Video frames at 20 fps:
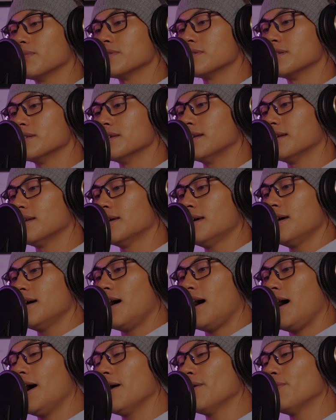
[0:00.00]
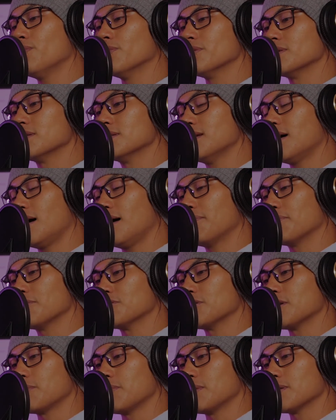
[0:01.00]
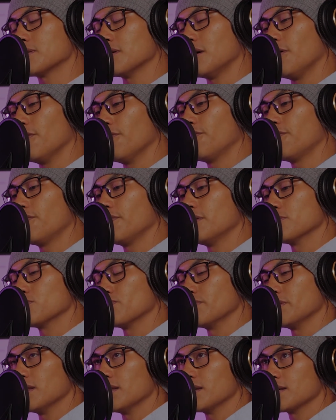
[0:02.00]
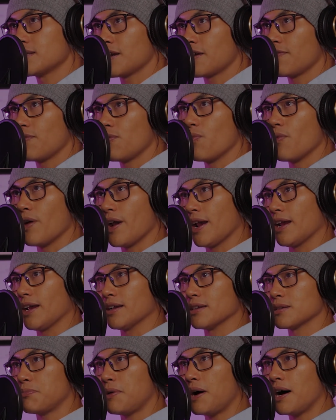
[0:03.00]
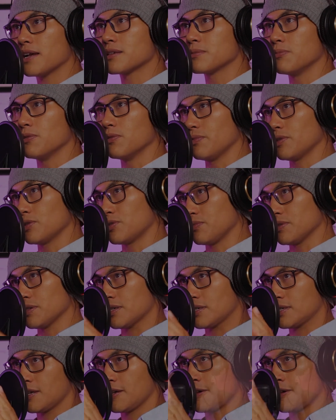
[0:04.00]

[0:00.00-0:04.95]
was that I was not presenting myself in as realistic of a way as possible, which was,